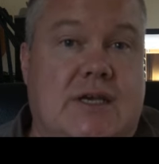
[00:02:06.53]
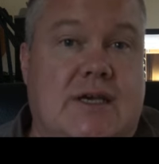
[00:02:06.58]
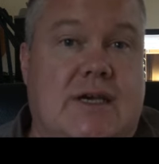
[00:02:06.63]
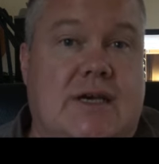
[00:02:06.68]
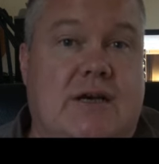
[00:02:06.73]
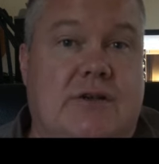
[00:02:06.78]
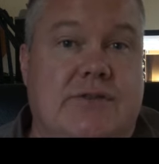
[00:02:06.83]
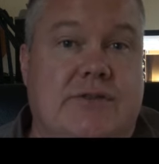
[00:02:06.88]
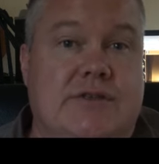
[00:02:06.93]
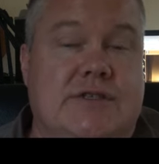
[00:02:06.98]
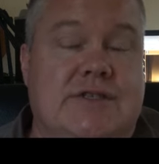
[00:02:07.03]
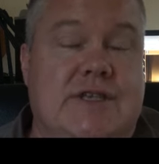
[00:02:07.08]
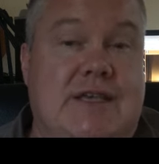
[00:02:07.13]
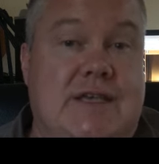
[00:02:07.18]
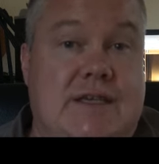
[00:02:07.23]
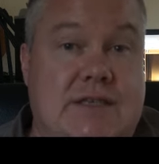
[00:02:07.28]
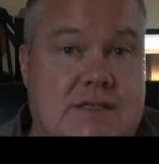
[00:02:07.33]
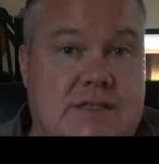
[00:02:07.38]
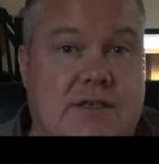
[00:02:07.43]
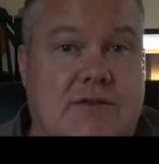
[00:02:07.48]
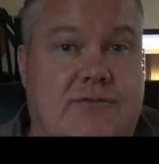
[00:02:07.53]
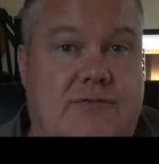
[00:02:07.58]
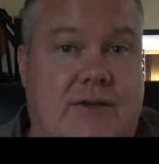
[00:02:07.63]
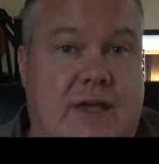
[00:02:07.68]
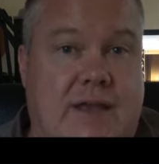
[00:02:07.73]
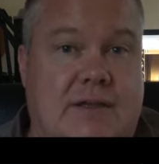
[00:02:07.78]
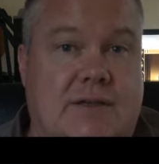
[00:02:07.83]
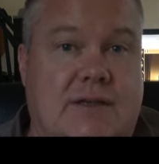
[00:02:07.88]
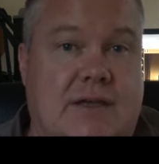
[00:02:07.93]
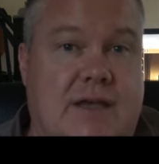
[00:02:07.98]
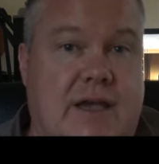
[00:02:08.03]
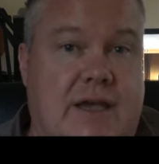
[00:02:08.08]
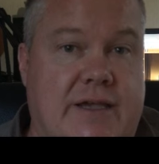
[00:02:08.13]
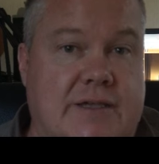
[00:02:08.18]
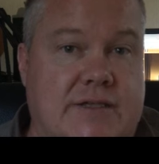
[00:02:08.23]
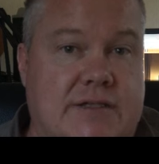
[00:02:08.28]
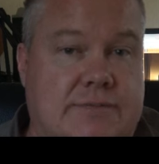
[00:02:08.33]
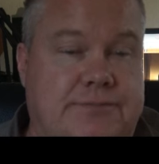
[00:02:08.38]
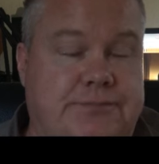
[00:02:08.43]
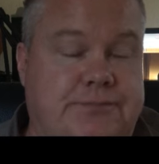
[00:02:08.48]
how this is in fact the
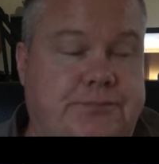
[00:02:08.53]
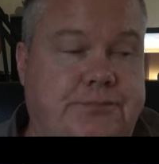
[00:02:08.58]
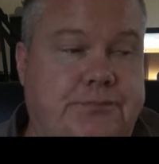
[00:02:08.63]
case.